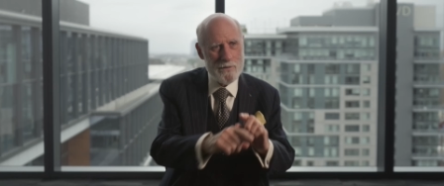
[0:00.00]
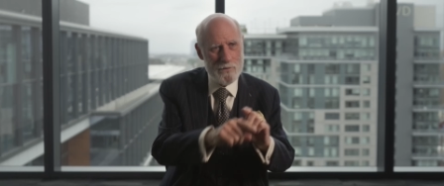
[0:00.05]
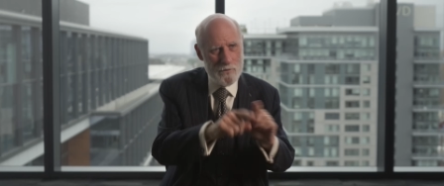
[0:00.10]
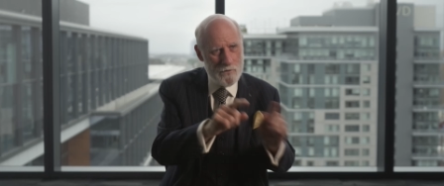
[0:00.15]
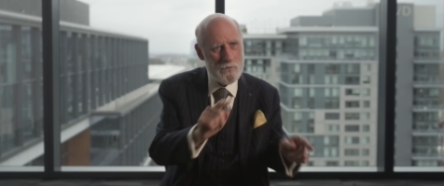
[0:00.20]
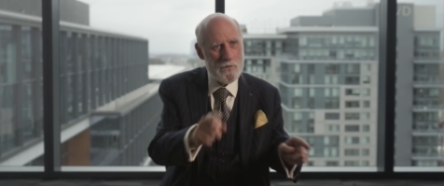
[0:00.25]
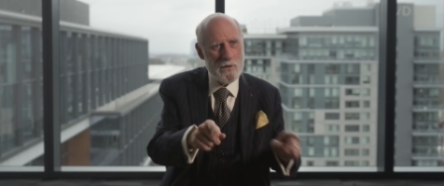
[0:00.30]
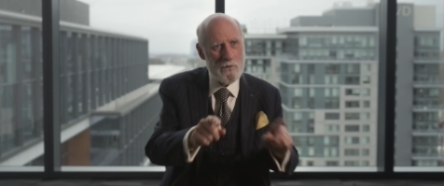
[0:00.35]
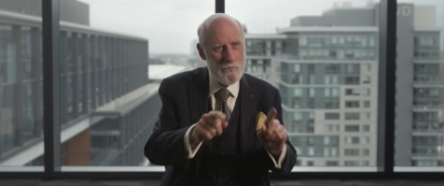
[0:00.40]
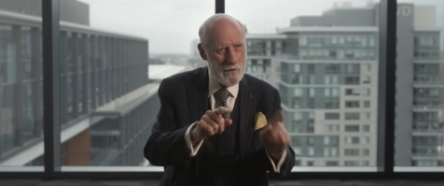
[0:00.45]
this
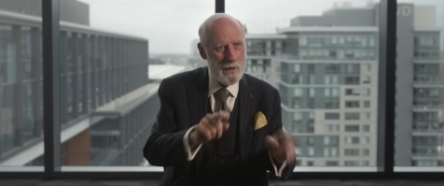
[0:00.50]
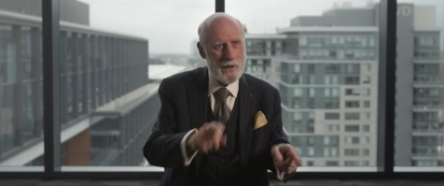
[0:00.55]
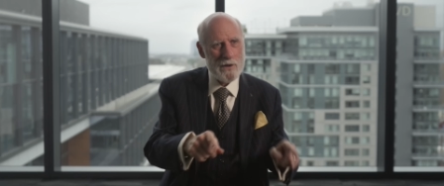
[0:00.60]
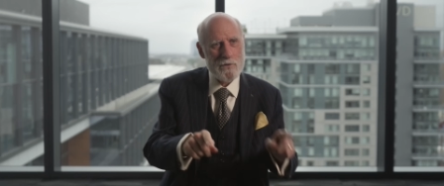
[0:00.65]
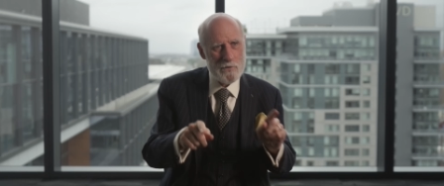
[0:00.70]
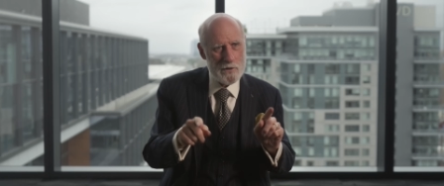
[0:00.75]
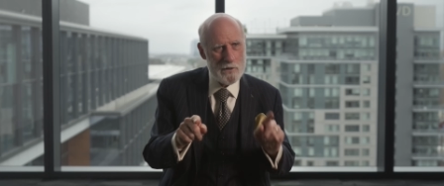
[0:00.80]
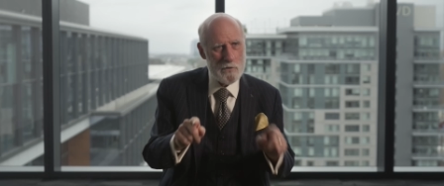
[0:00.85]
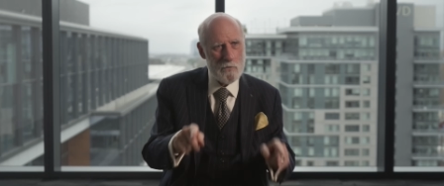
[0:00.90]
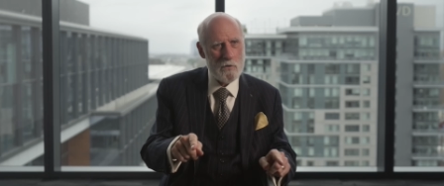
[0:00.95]
stuff
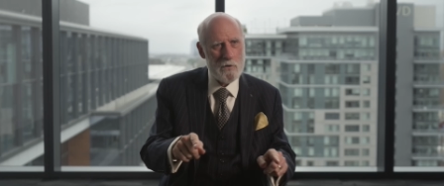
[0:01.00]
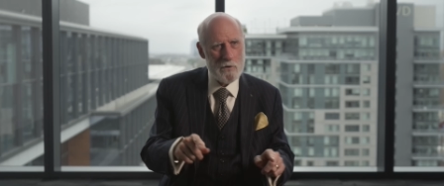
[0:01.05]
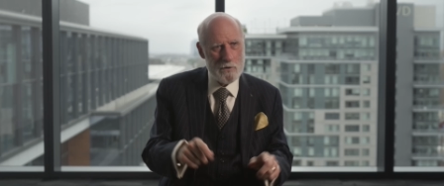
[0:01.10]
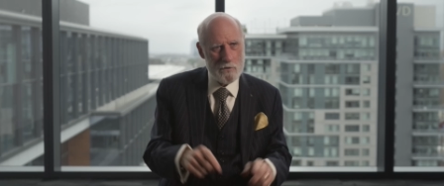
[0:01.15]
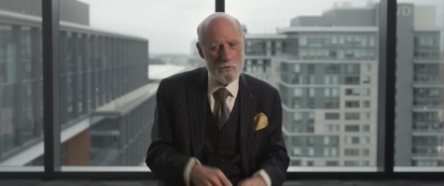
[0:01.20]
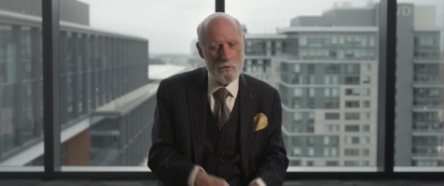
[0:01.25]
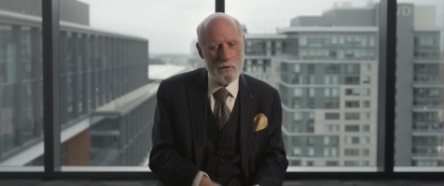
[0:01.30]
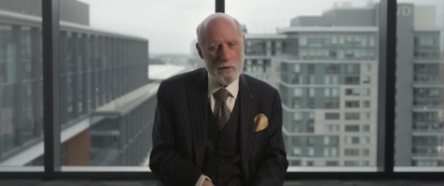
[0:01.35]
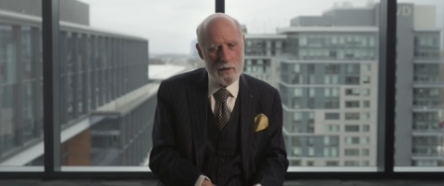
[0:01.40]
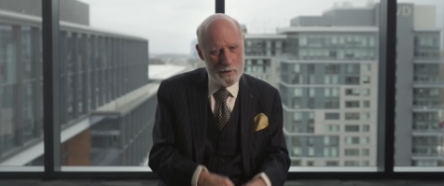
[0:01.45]
actually
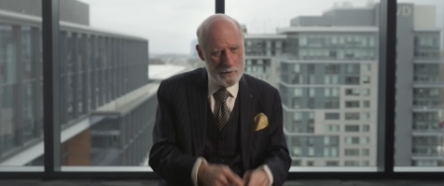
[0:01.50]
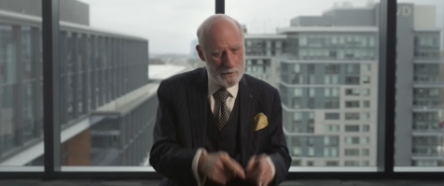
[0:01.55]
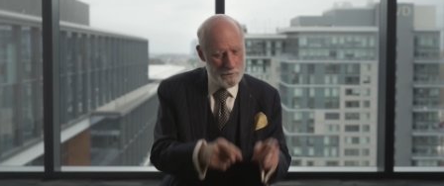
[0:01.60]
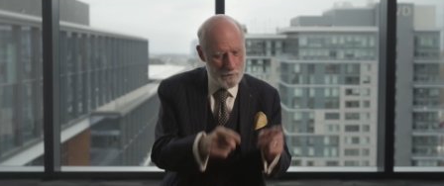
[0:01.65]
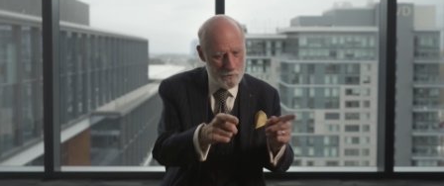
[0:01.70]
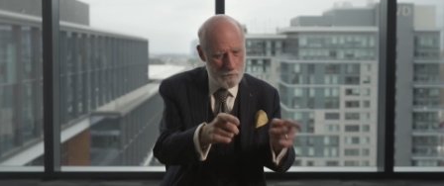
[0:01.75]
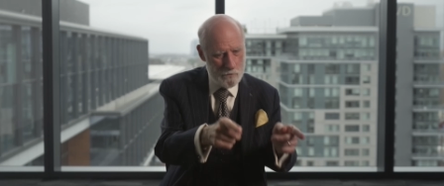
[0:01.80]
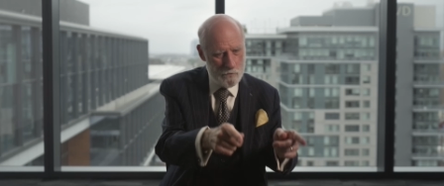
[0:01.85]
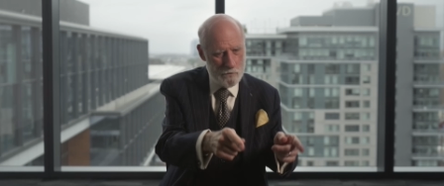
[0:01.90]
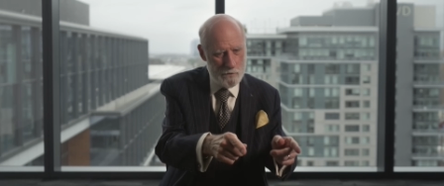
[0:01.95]
works, and
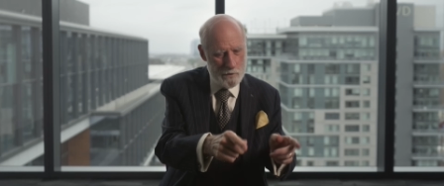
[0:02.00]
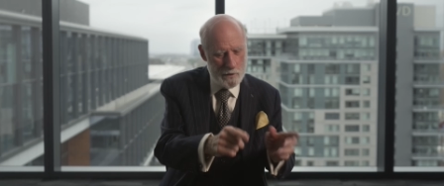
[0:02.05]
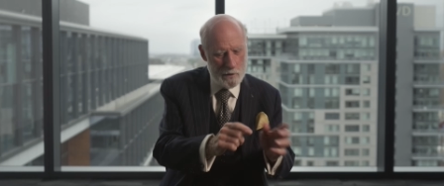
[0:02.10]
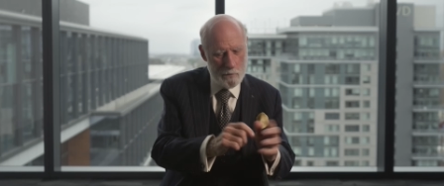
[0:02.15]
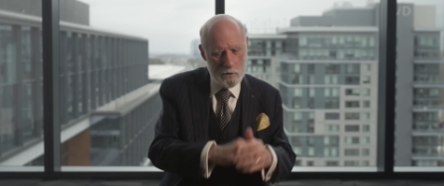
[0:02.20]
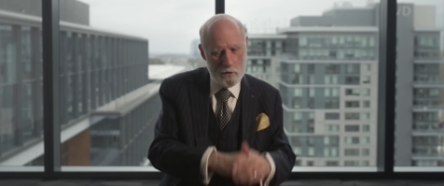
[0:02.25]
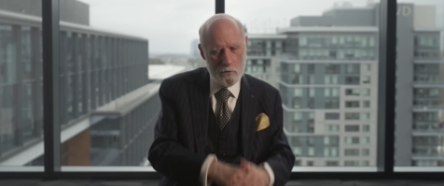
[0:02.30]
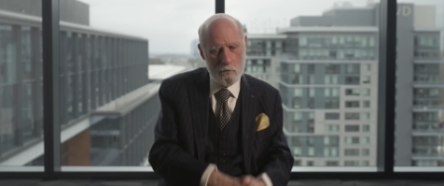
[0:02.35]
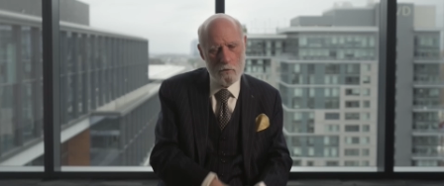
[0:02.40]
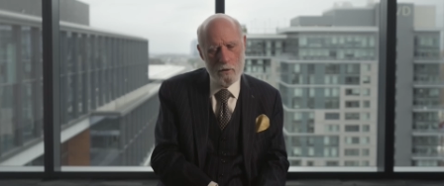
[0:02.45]
here's the
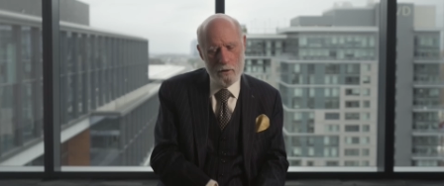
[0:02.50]
demo.